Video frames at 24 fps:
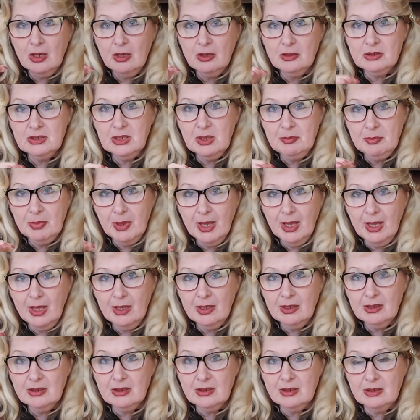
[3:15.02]
On the
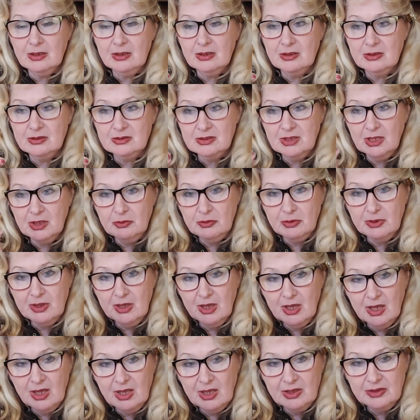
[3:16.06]
back, they will
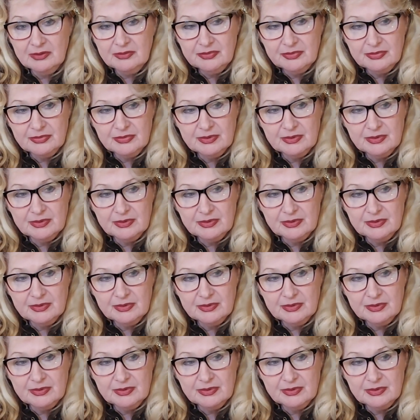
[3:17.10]
have